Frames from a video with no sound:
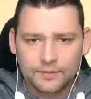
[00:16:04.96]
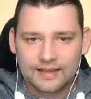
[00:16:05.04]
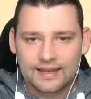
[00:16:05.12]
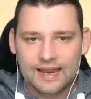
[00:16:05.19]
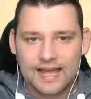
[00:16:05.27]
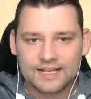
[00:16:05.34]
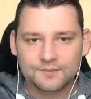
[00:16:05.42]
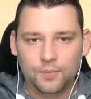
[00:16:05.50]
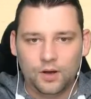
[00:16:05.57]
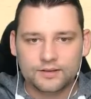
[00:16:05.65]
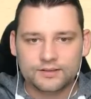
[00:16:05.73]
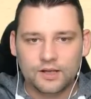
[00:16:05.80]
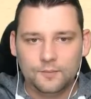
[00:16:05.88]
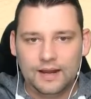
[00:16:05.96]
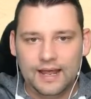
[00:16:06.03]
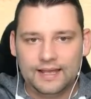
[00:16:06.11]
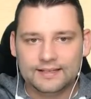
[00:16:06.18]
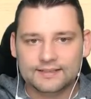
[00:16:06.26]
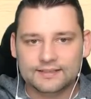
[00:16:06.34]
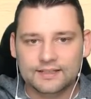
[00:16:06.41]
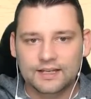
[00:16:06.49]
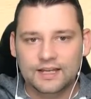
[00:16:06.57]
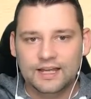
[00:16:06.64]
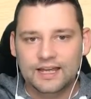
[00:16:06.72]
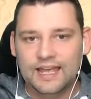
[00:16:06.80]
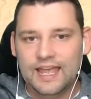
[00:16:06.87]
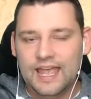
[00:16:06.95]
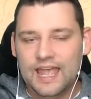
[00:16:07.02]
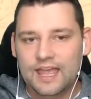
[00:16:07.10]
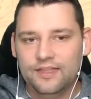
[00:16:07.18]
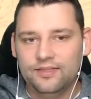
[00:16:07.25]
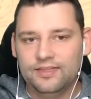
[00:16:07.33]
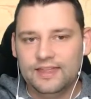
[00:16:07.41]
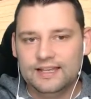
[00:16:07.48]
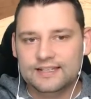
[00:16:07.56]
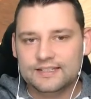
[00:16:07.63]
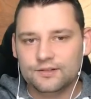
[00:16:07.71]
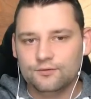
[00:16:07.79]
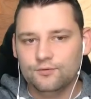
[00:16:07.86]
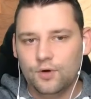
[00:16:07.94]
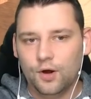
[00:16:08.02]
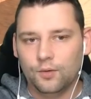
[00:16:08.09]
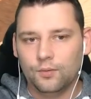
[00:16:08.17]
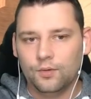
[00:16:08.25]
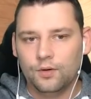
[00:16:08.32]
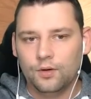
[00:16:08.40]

to be the last box I place in this row.